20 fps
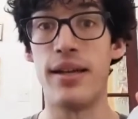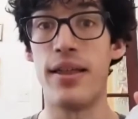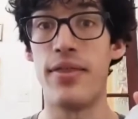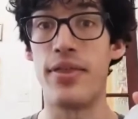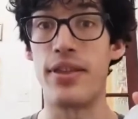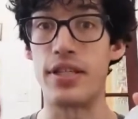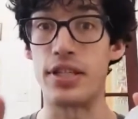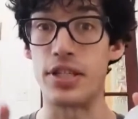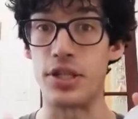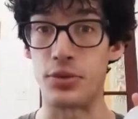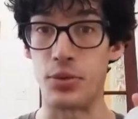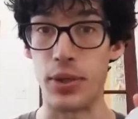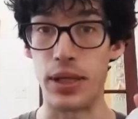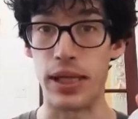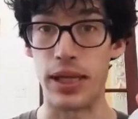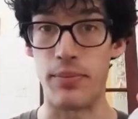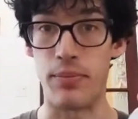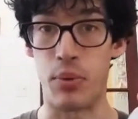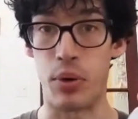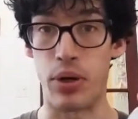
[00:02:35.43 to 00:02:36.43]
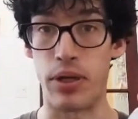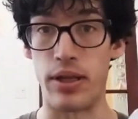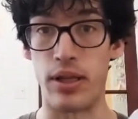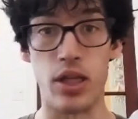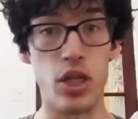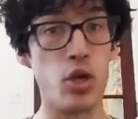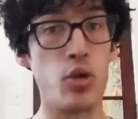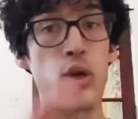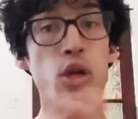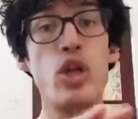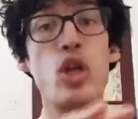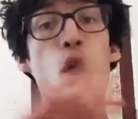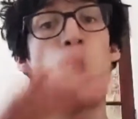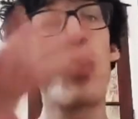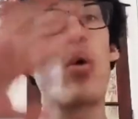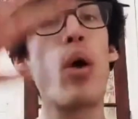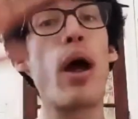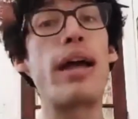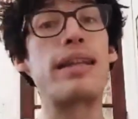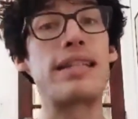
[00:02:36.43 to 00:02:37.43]
This is really important. You can
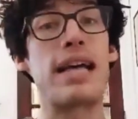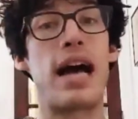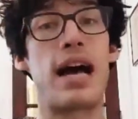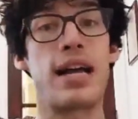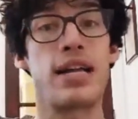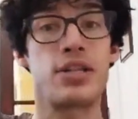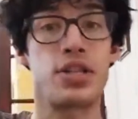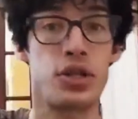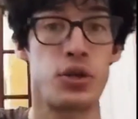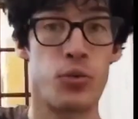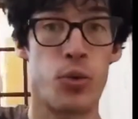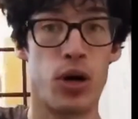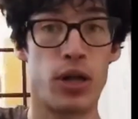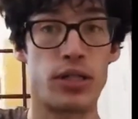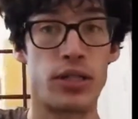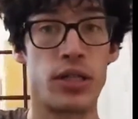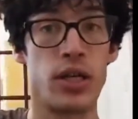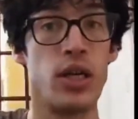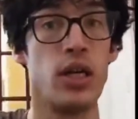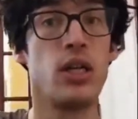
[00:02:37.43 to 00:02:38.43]
go as high as you want.